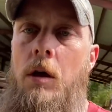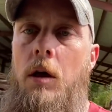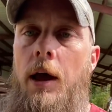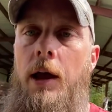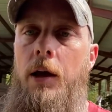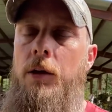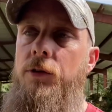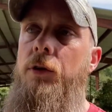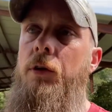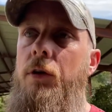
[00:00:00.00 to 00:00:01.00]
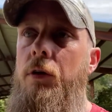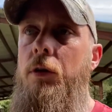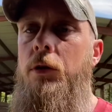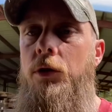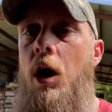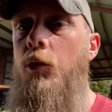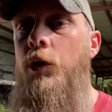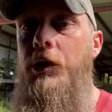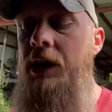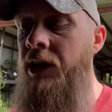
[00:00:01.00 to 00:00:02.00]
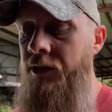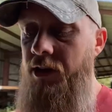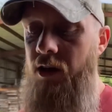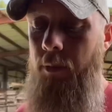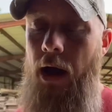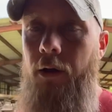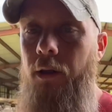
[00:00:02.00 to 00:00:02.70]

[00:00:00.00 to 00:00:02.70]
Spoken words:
and not really anything about it.